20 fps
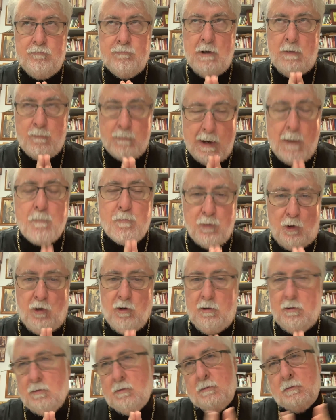
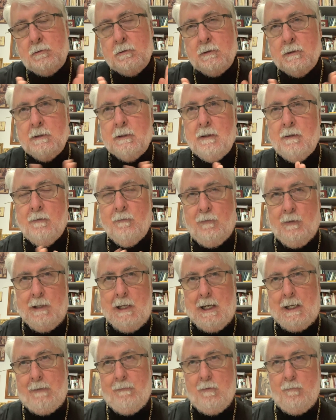remember, for
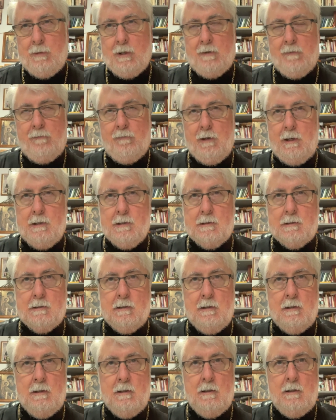lack of a better
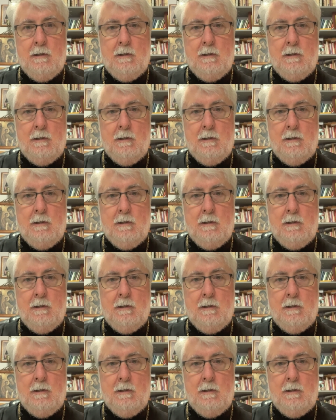phrase,